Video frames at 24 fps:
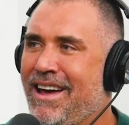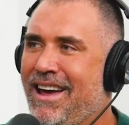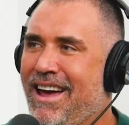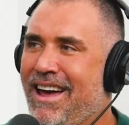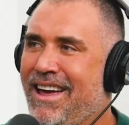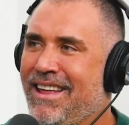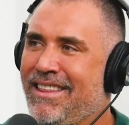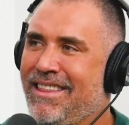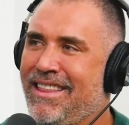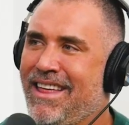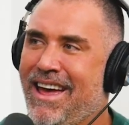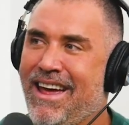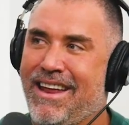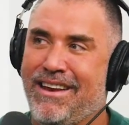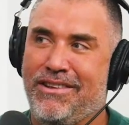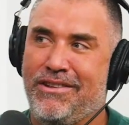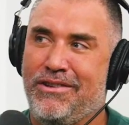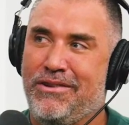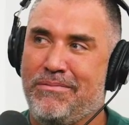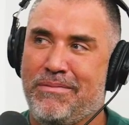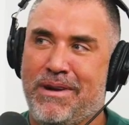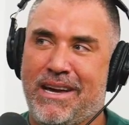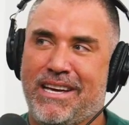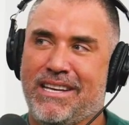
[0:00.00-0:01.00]
and then
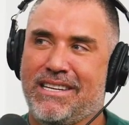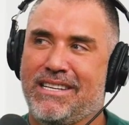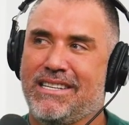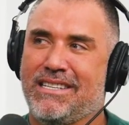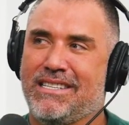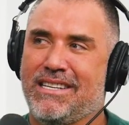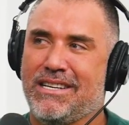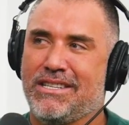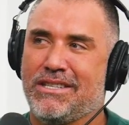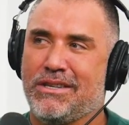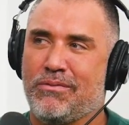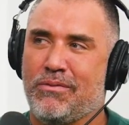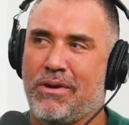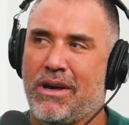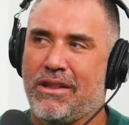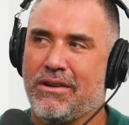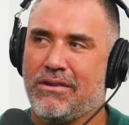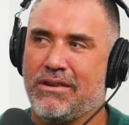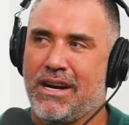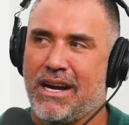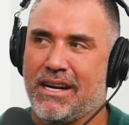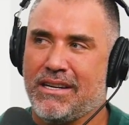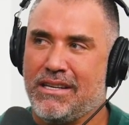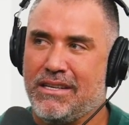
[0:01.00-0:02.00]
you make a decision whether
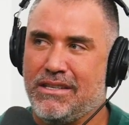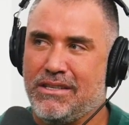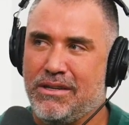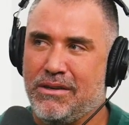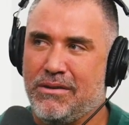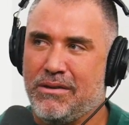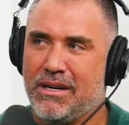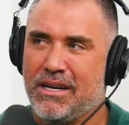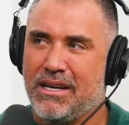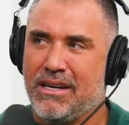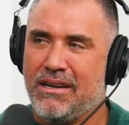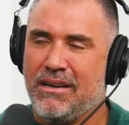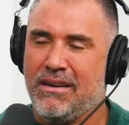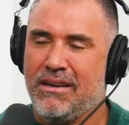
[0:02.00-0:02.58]
or not to do it.